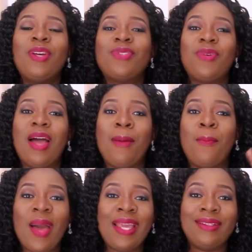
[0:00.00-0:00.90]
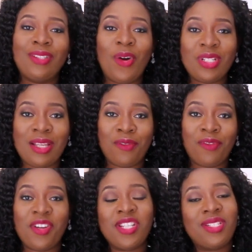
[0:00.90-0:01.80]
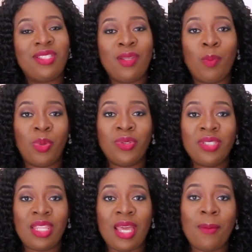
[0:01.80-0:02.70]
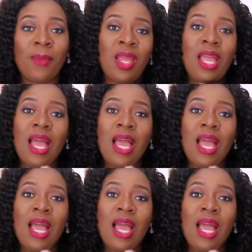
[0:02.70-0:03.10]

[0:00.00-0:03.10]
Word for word: So I buy it hot and fresh, debone them.